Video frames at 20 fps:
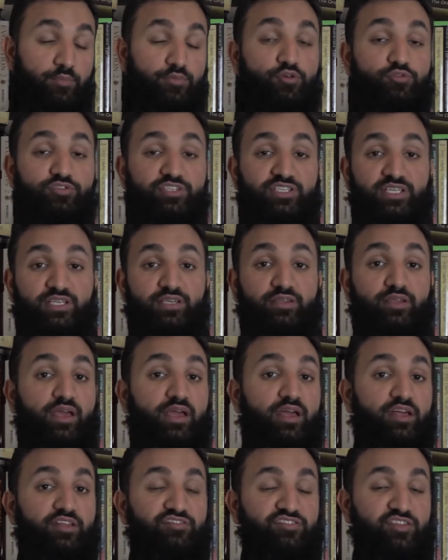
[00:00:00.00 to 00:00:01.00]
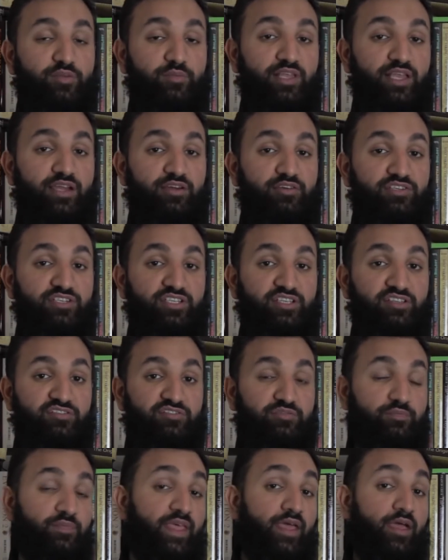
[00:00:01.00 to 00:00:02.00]
protein
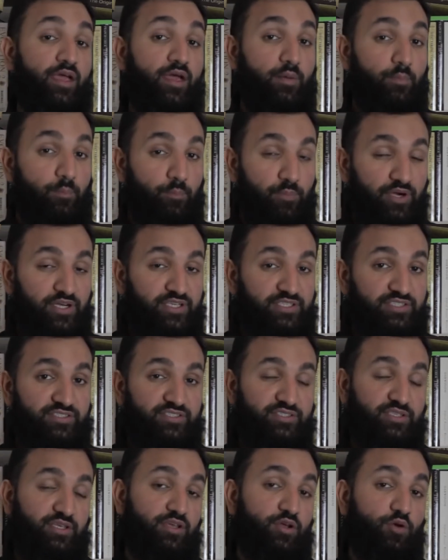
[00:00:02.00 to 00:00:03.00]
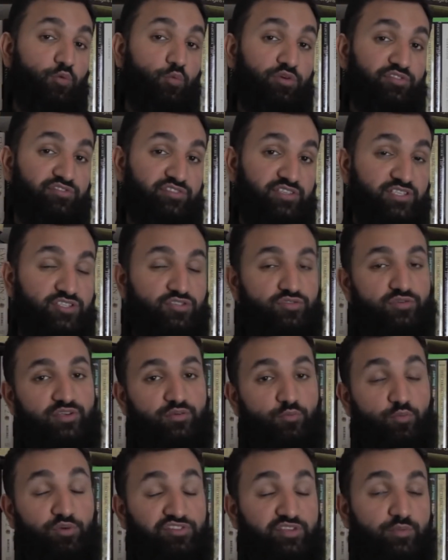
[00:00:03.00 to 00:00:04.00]
similarities. But what's
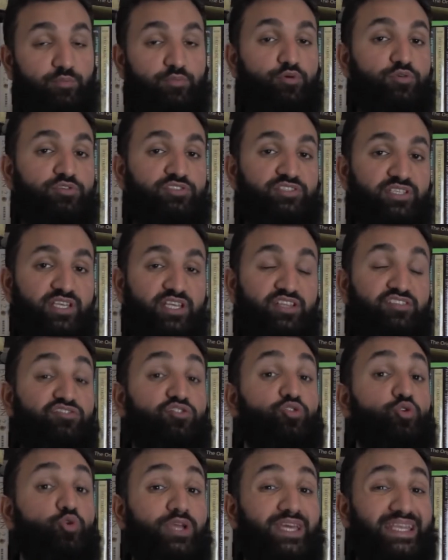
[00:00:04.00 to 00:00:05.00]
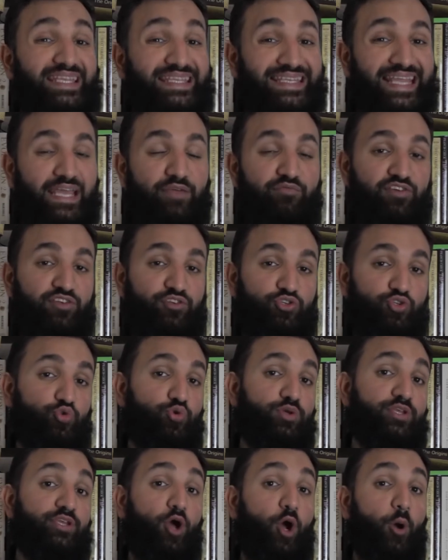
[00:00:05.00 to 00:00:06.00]
important is you can never
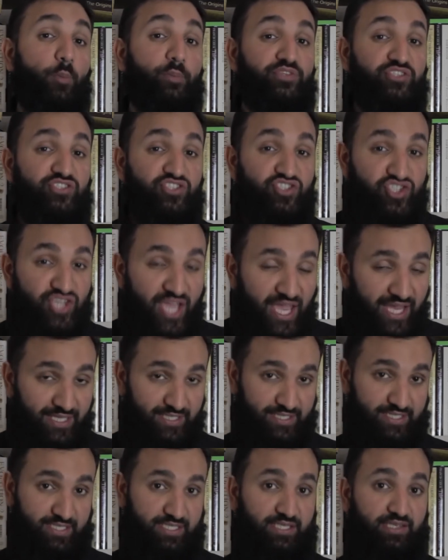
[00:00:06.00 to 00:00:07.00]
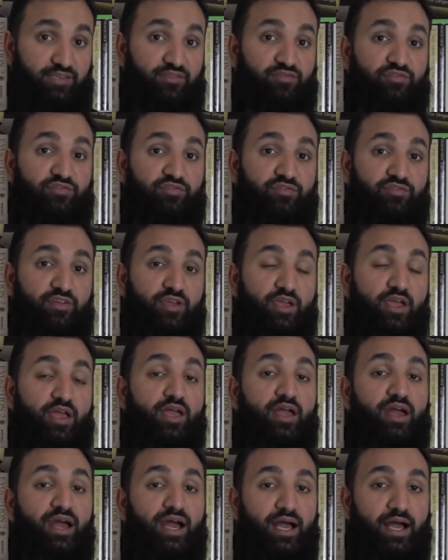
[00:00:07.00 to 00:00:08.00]
do an objective
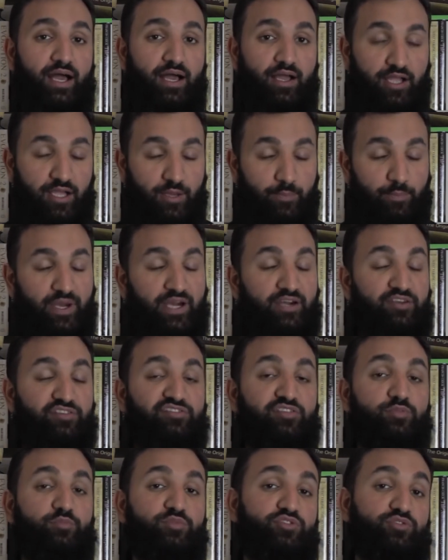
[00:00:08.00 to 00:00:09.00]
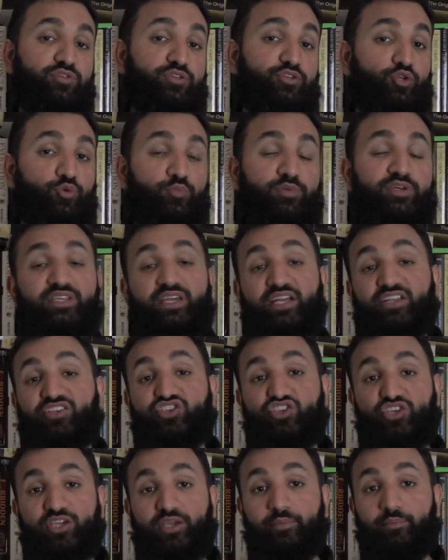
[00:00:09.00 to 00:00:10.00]
comparison between human
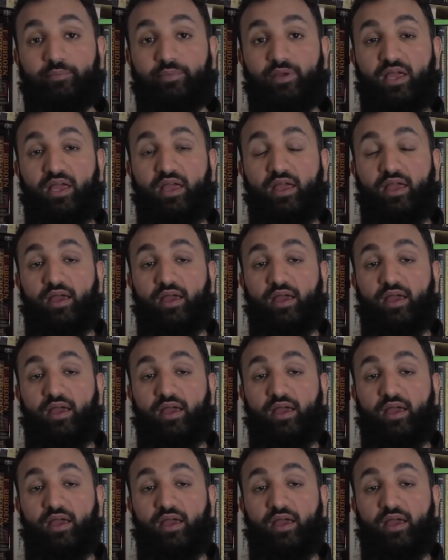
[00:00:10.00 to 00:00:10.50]
and chimp